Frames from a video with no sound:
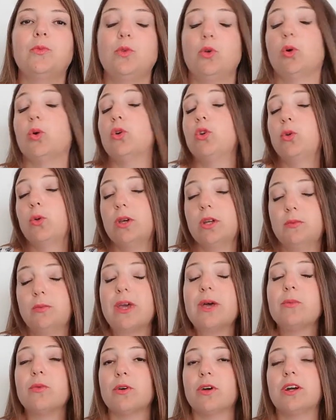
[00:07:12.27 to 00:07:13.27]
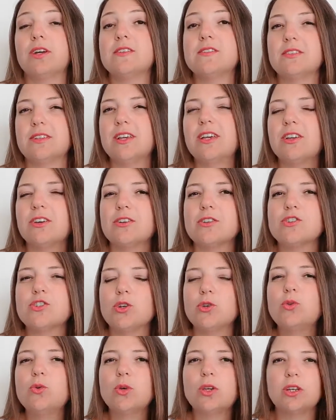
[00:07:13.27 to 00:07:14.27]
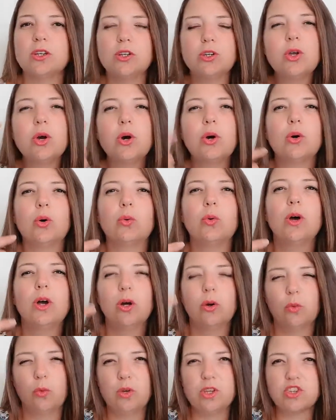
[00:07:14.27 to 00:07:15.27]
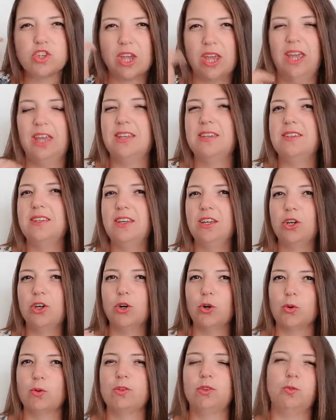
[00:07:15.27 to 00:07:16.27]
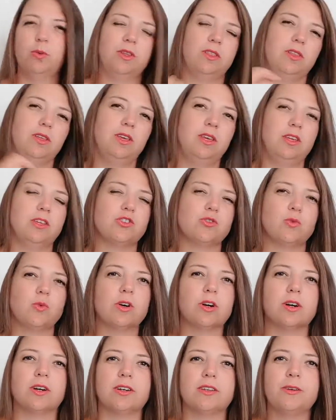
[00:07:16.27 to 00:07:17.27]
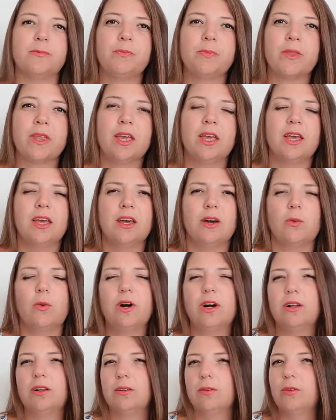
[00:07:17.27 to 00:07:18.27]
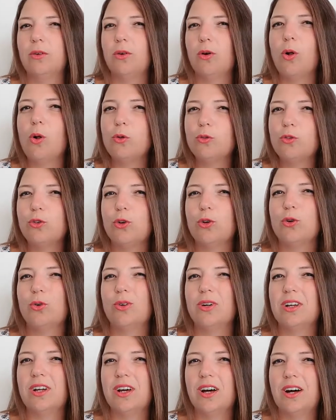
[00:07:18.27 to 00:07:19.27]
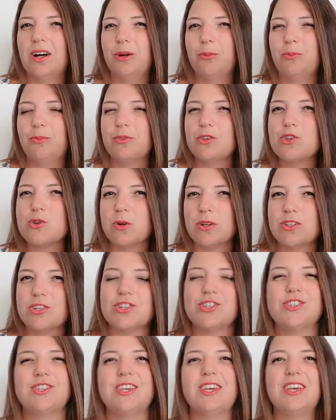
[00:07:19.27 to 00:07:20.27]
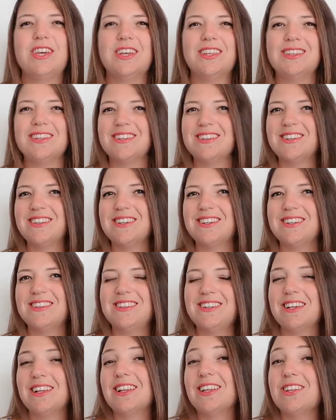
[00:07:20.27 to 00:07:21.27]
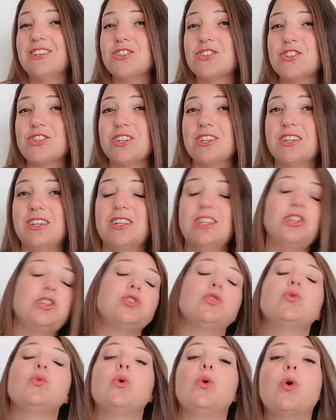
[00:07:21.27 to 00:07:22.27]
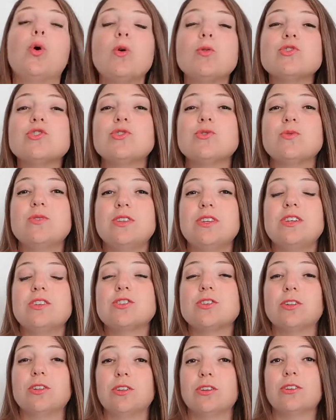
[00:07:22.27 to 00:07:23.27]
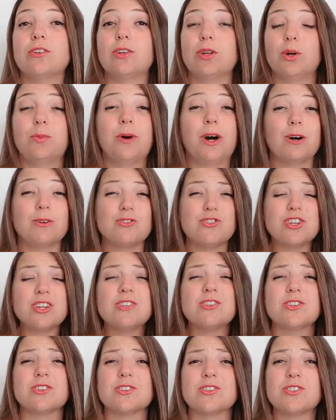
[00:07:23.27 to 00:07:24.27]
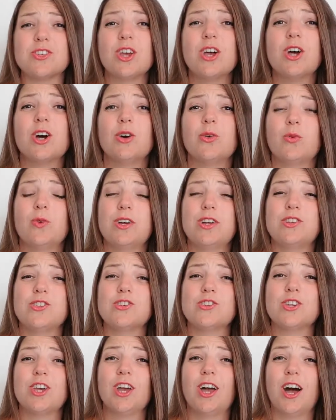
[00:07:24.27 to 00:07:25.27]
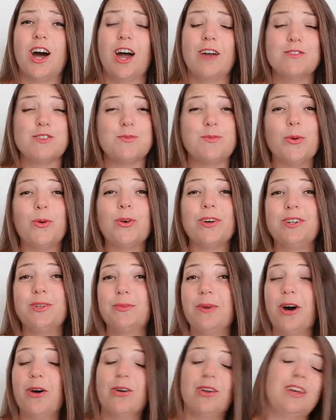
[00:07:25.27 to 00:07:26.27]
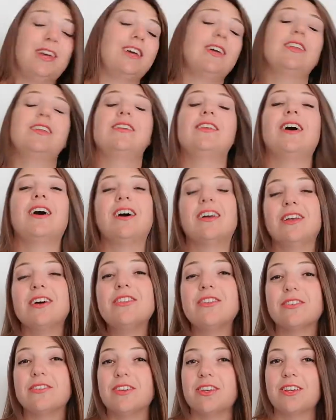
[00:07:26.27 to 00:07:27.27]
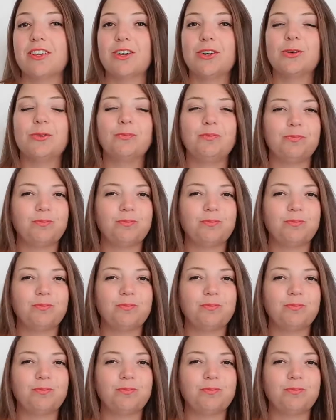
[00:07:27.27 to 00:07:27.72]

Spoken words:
or you can memorize later so you can know which ending goes with each word. Well, also to understand the declension, you also need to learn about genders, which I've spoken about in another video